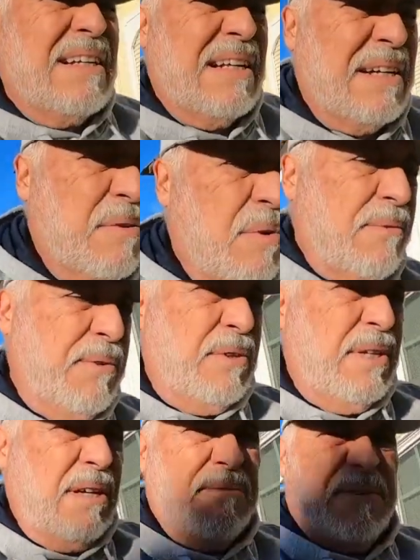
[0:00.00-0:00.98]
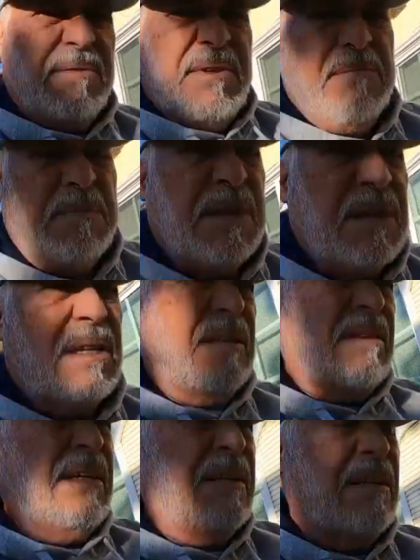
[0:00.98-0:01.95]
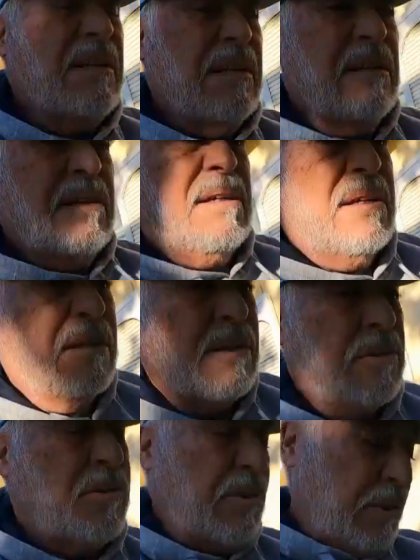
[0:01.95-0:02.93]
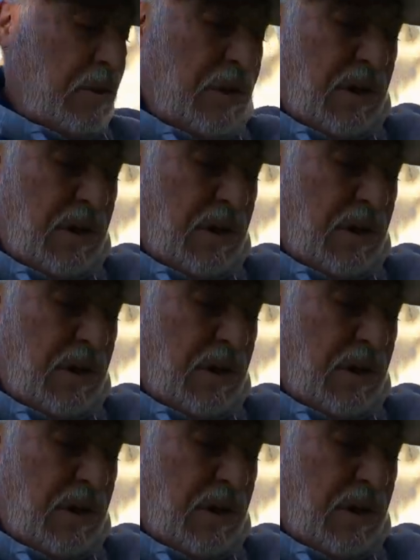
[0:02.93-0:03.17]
let it run for 10-15 minutes, and then turn it